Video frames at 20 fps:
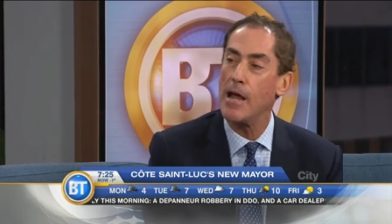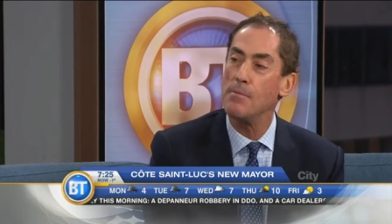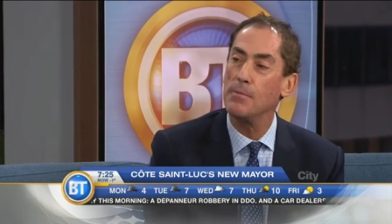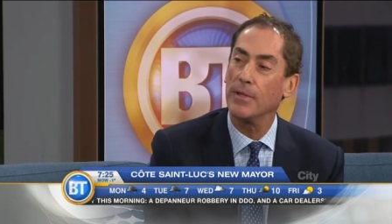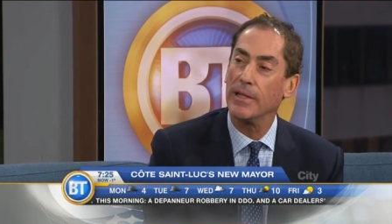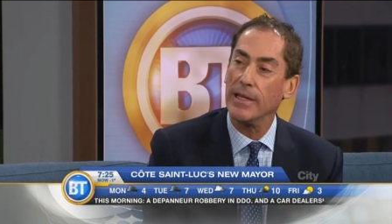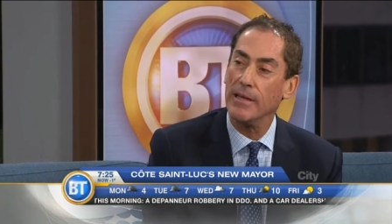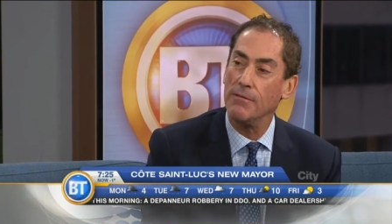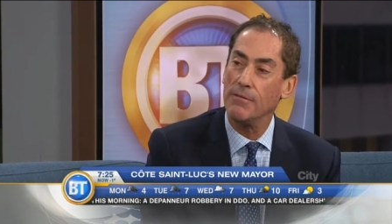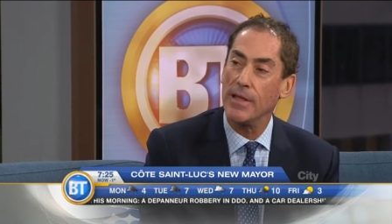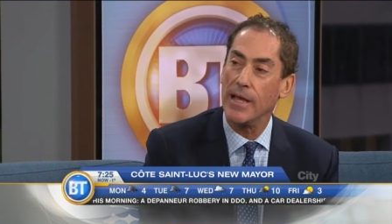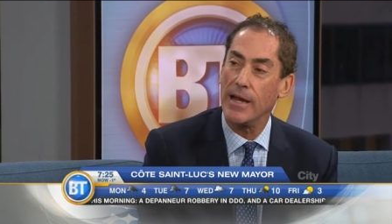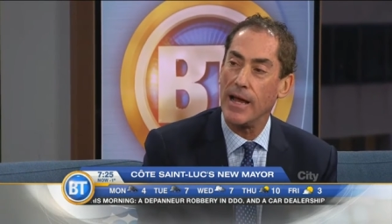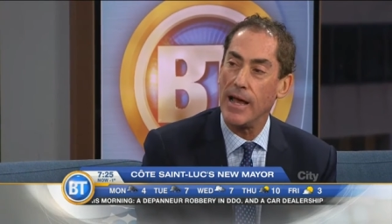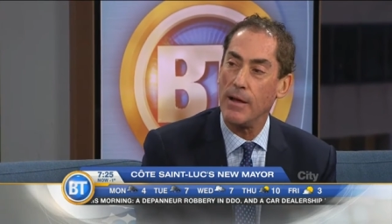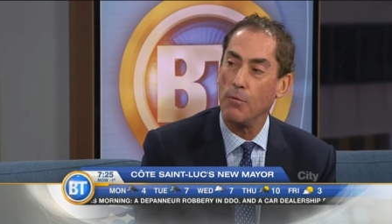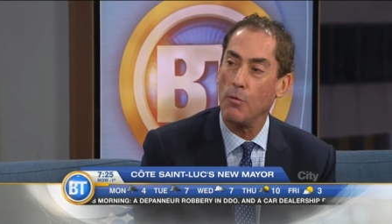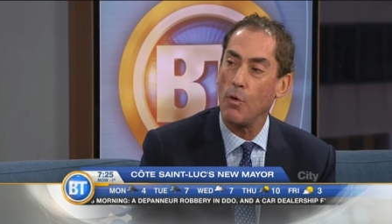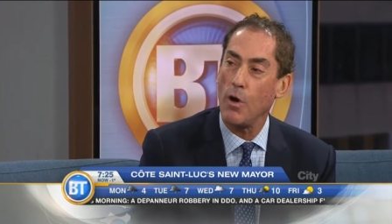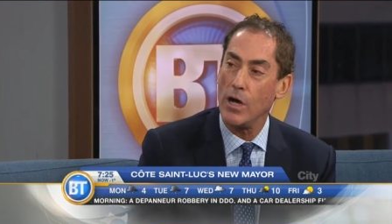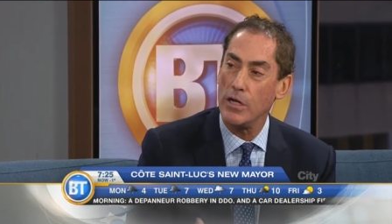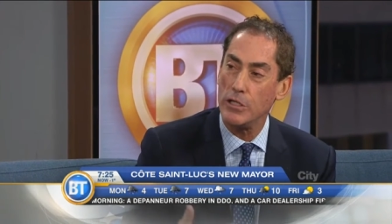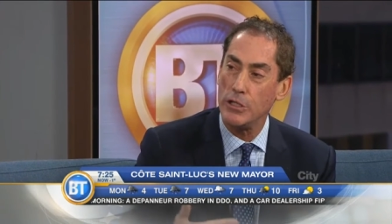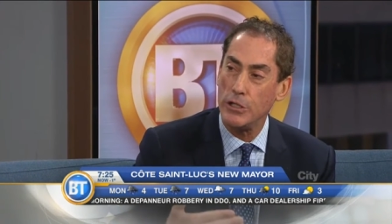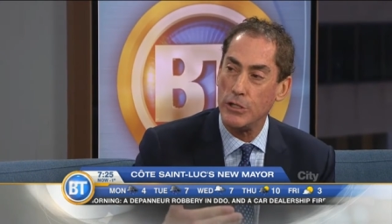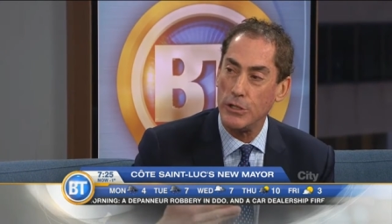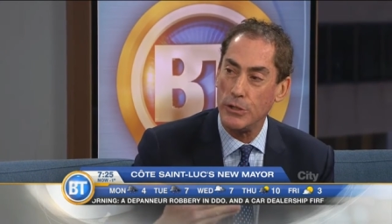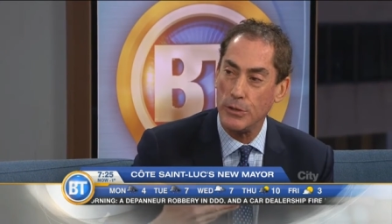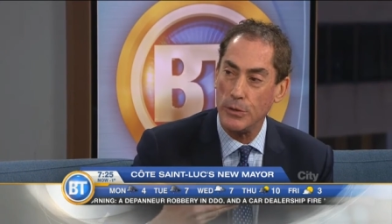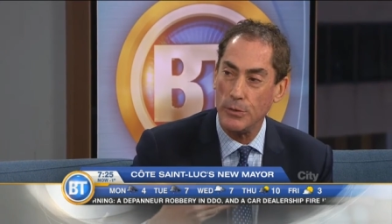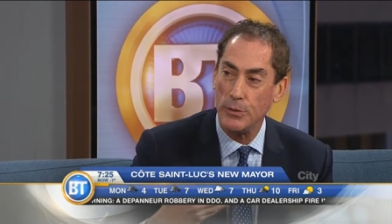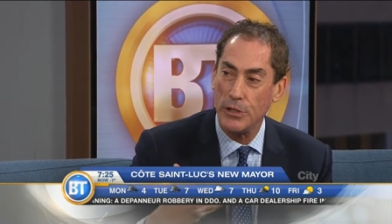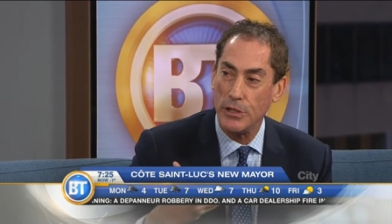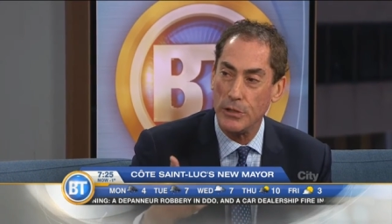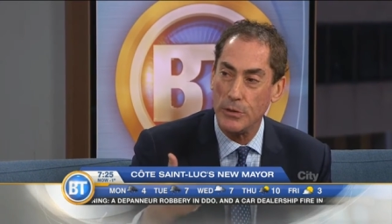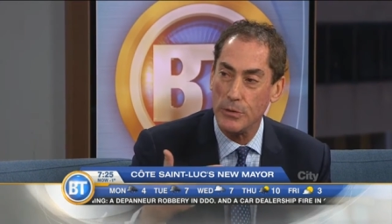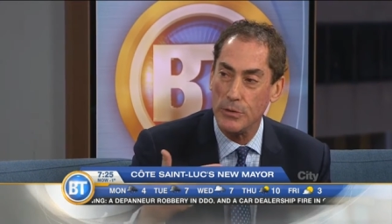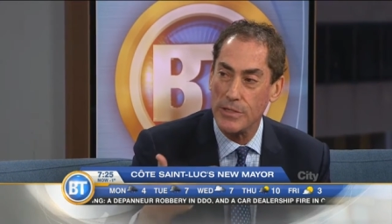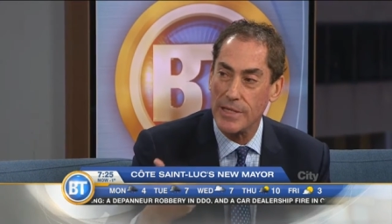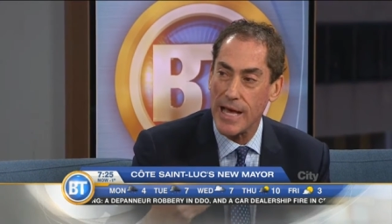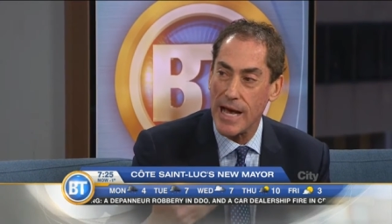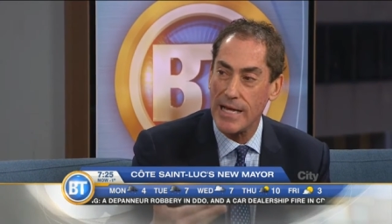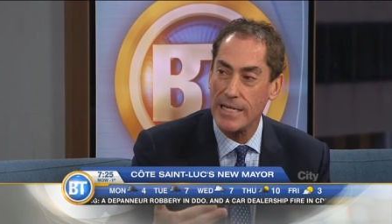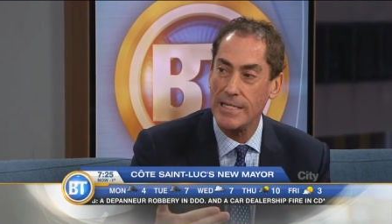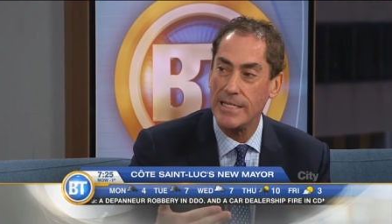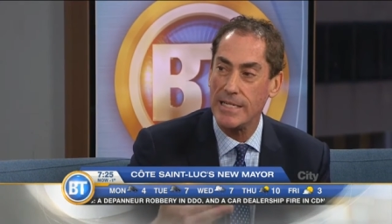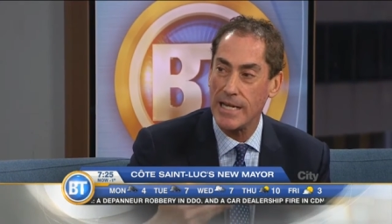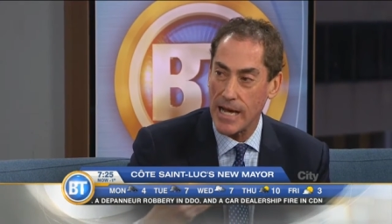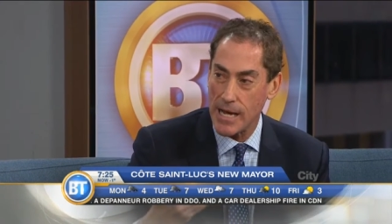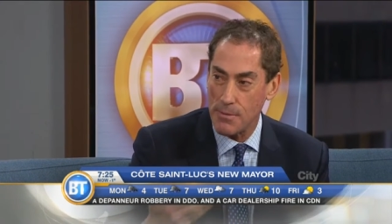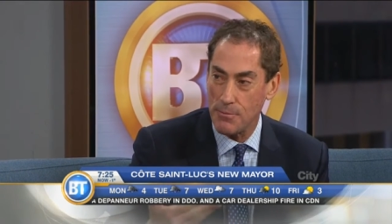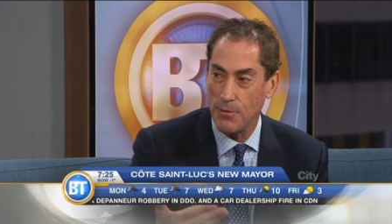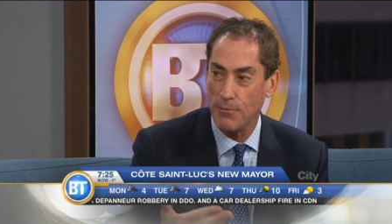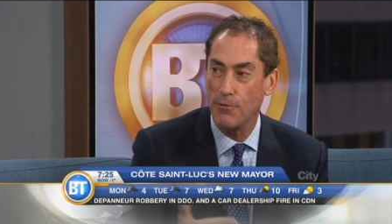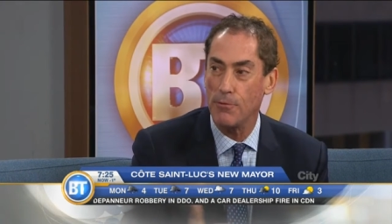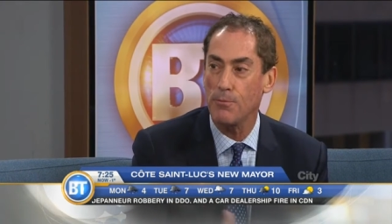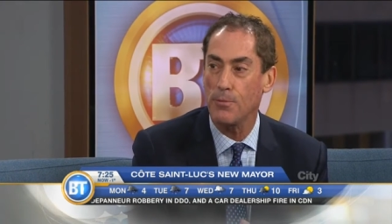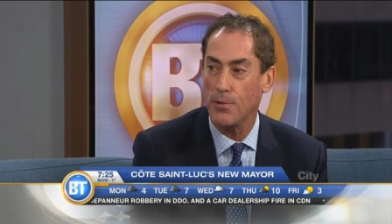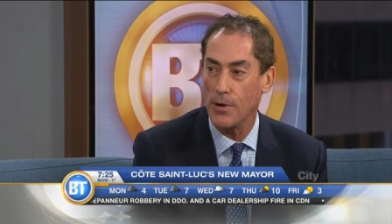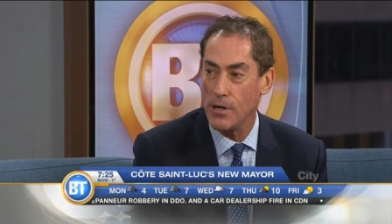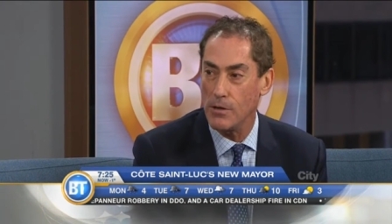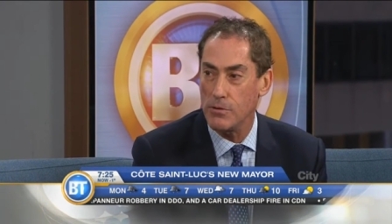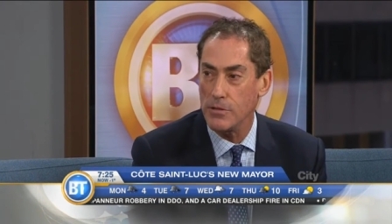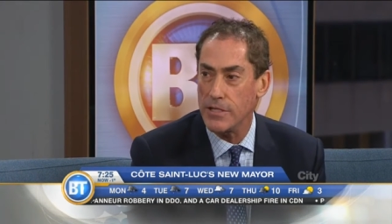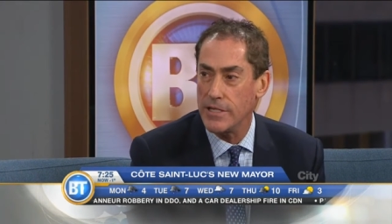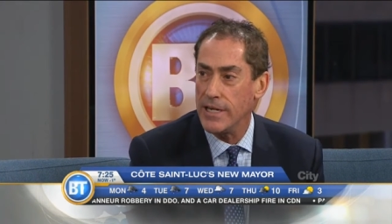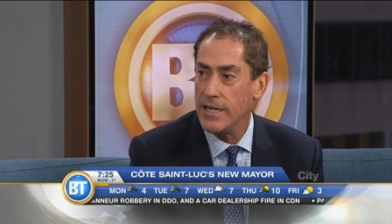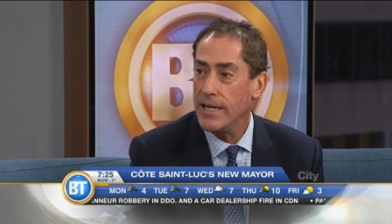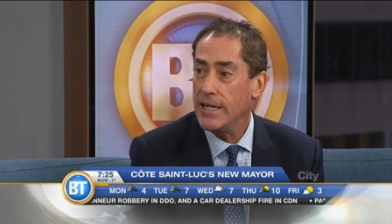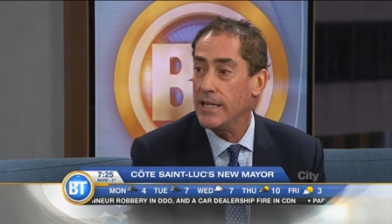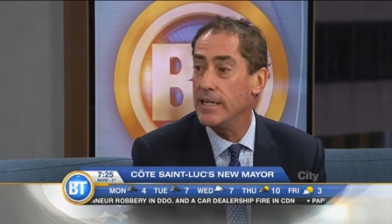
I believe that I want to use that type of approach